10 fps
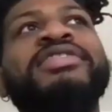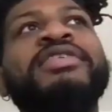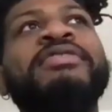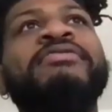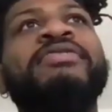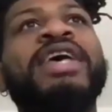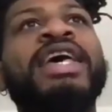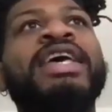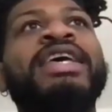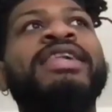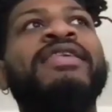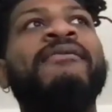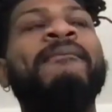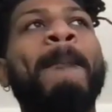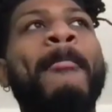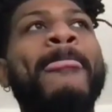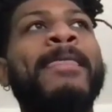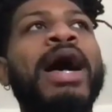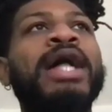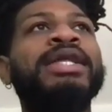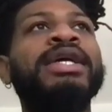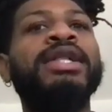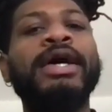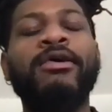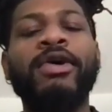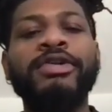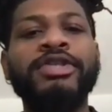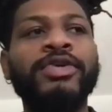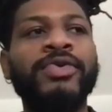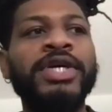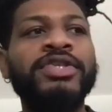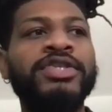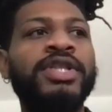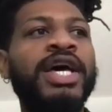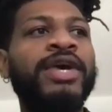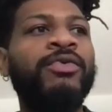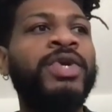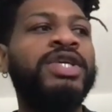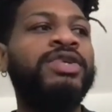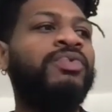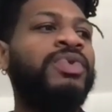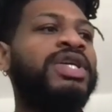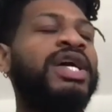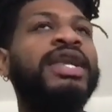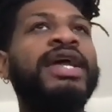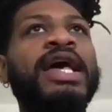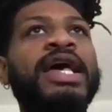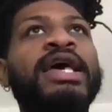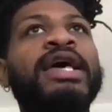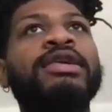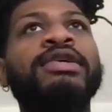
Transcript: tough. And I think like our generation, like we kind of had